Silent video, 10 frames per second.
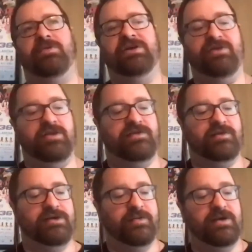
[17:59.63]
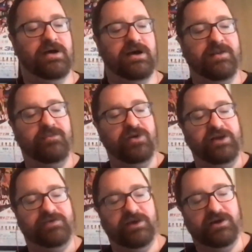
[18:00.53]
preview this a little bit. I'm
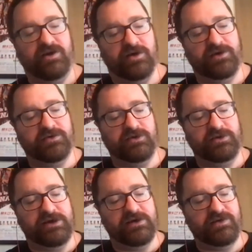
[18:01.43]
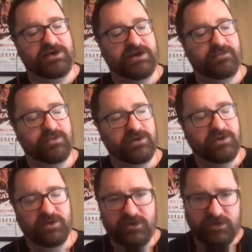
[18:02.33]
releasing an article later today.
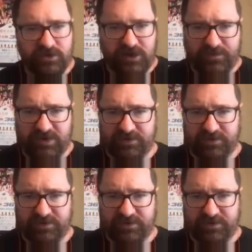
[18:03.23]
I'm